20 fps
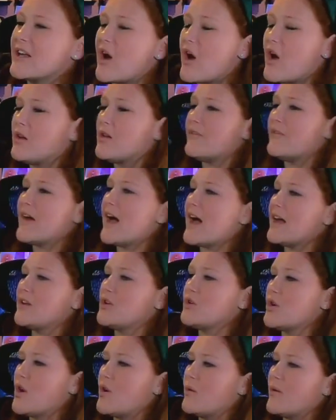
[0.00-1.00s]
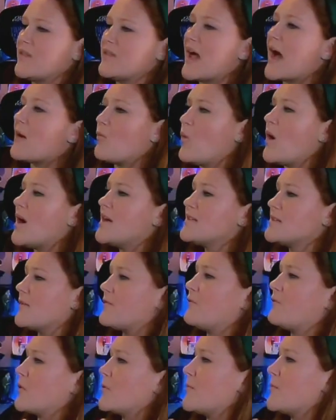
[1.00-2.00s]
all of that, you know, and that was a
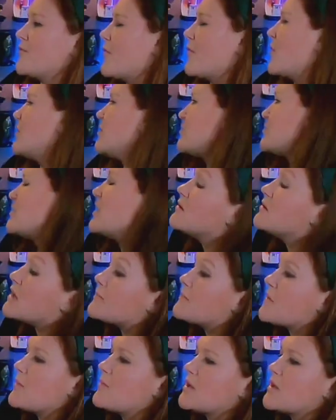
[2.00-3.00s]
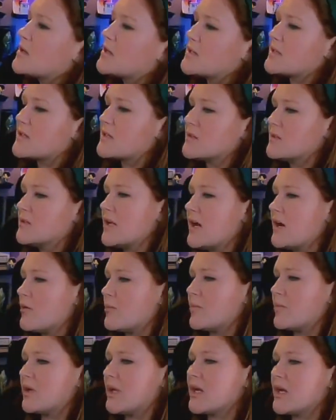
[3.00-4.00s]
form of artistry, and maybe it is still now,
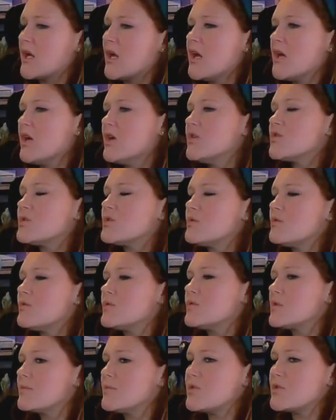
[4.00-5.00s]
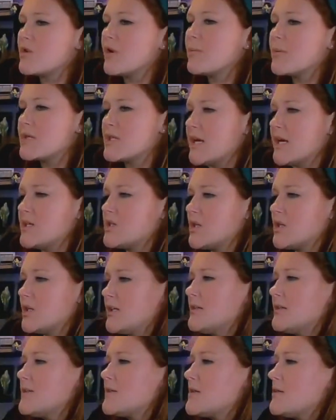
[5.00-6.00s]
but like, so some
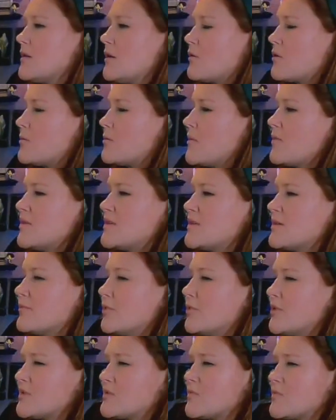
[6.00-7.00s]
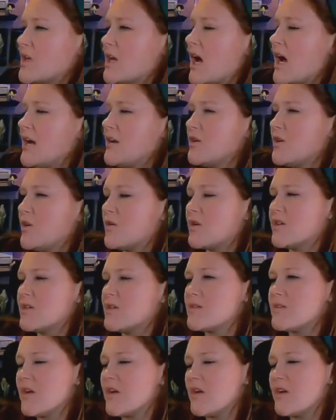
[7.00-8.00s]
interpretations or maybe symbolism that I
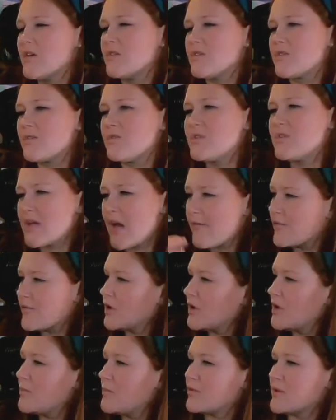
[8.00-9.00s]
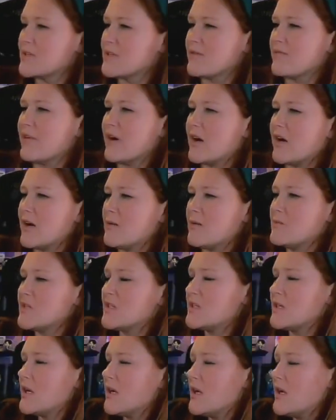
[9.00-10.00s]
noticed. So definitely prison
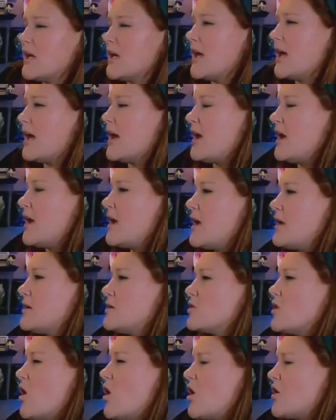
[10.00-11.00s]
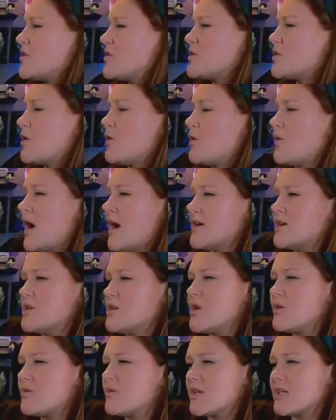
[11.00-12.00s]
vibes. And also I
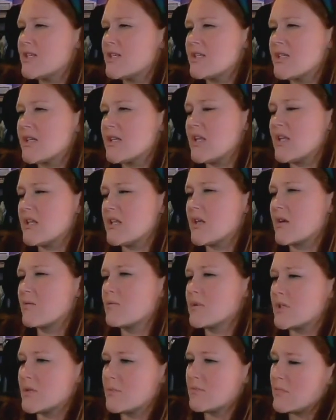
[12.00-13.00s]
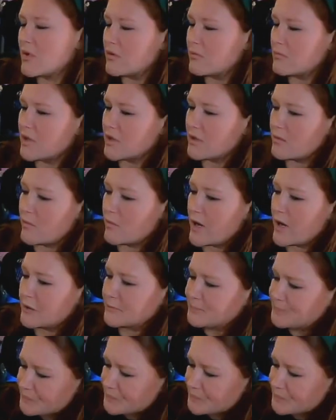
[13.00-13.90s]
noticed that there was a moment where